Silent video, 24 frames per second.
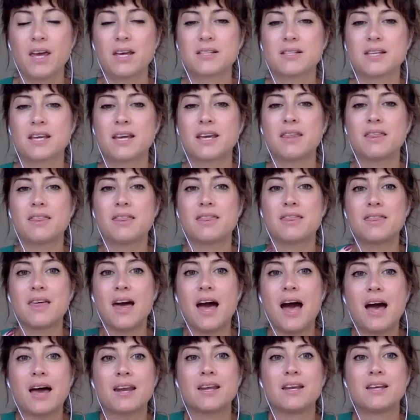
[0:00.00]
it's like
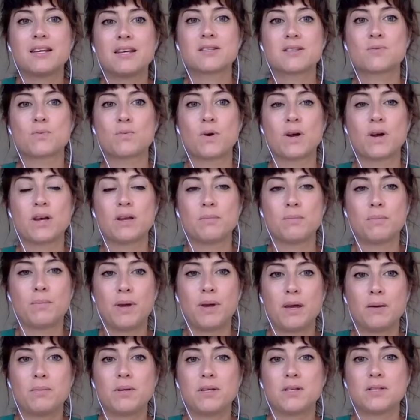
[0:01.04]
that is what
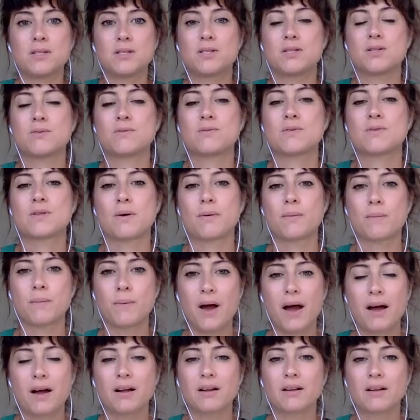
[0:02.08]
babies do so
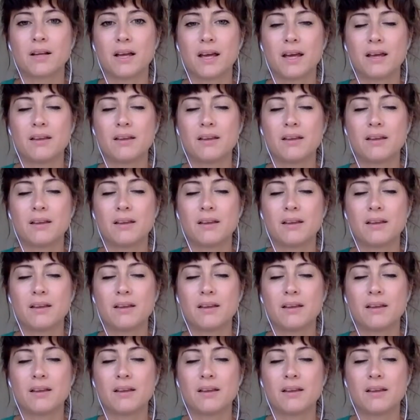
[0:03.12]
well.